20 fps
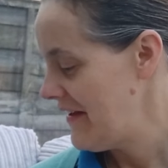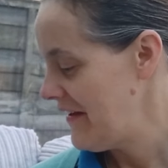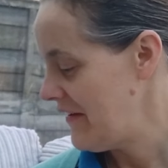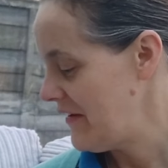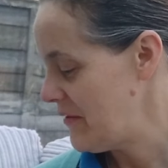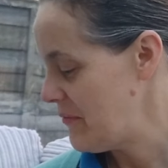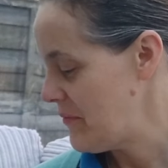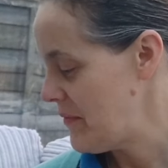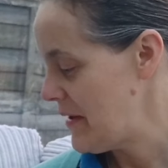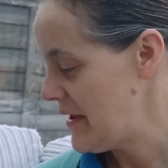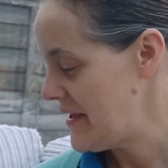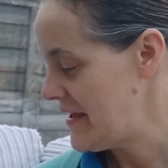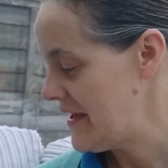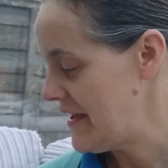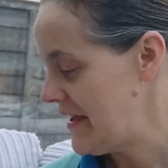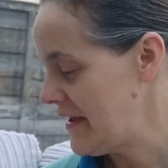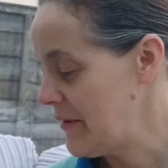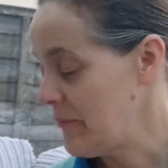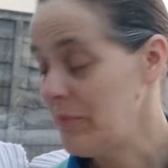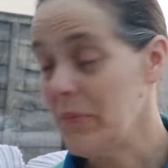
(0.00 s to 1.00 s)
I'm
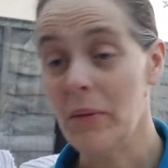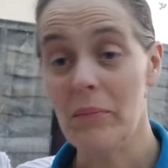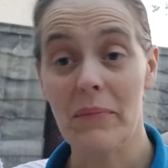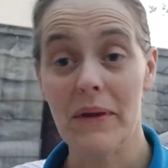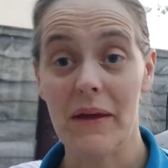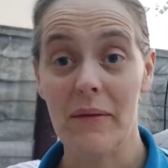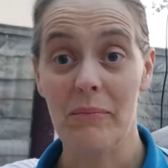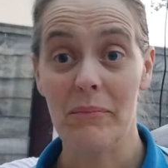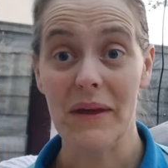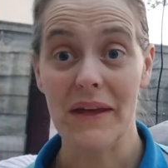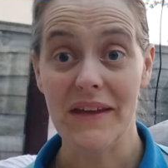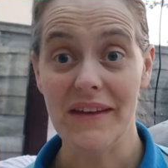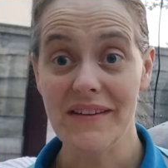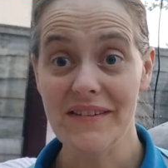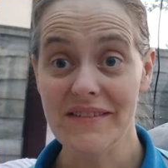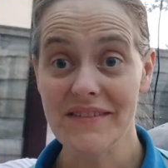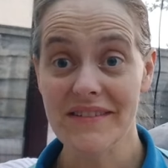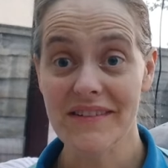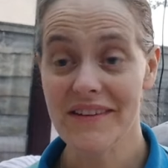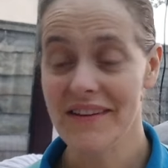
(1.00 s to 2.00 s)
making pumpkin
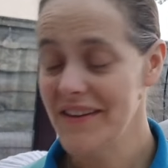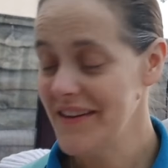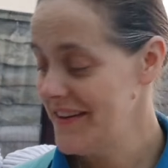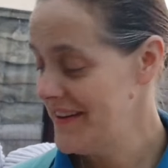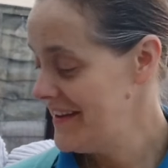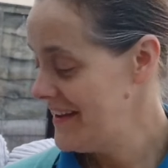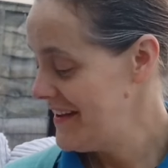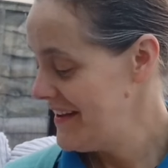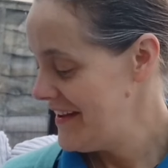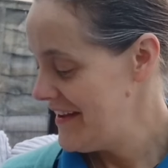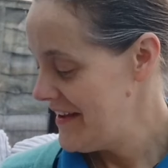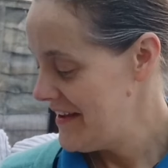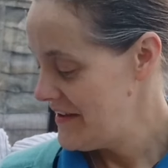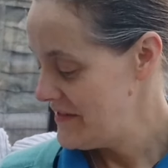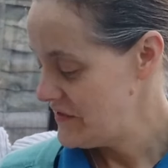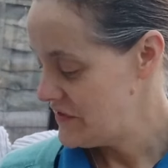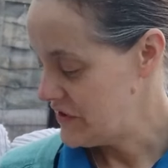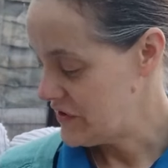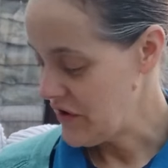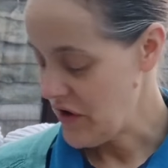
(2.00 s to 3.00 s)
beads
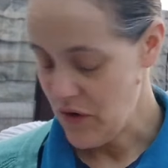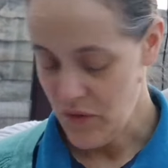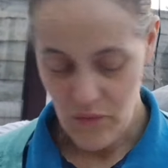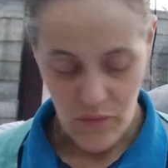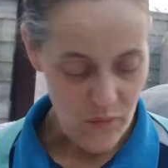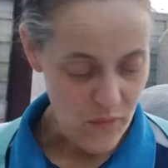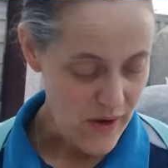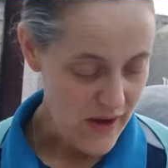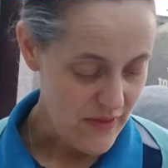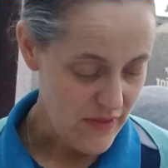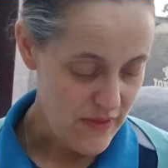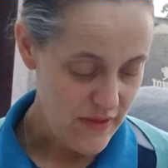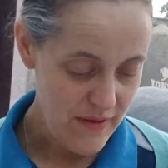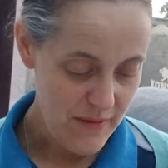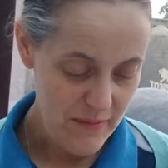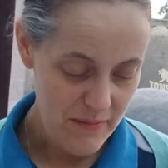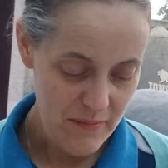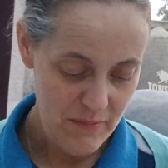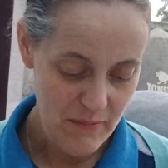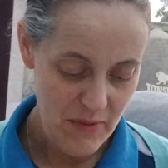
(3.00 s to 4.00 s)
to go with
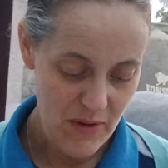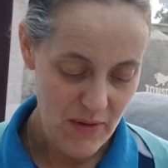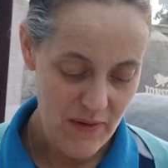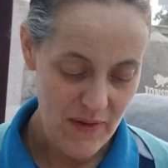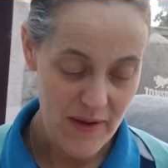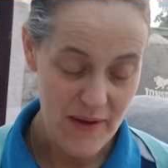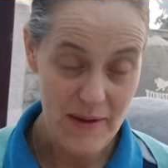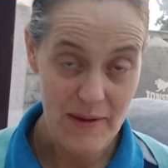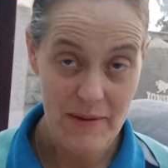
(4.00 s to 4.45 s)
my...